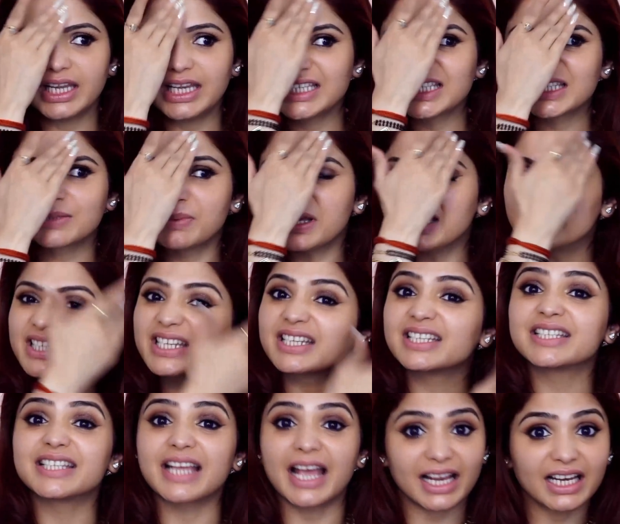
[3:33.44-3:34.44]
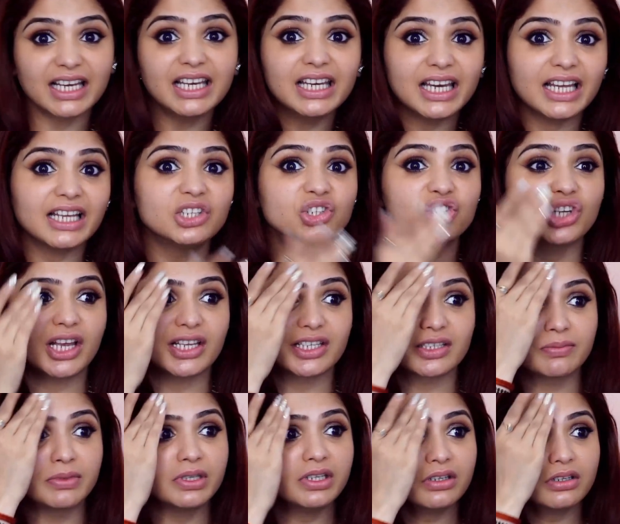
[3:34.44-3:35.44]
It smells exactly like
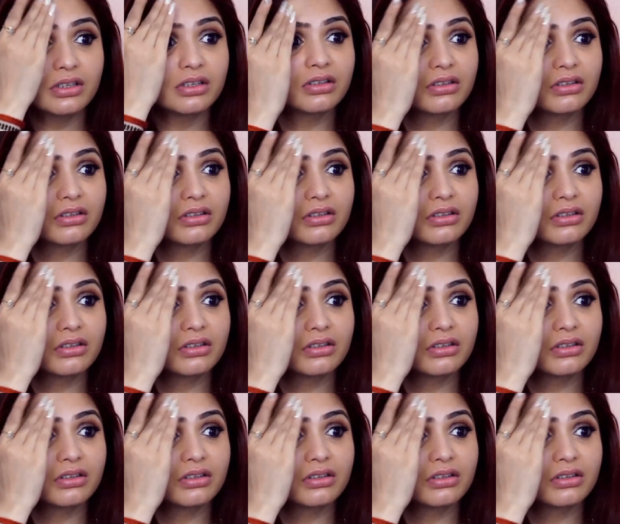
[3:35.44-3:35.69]
jasmine.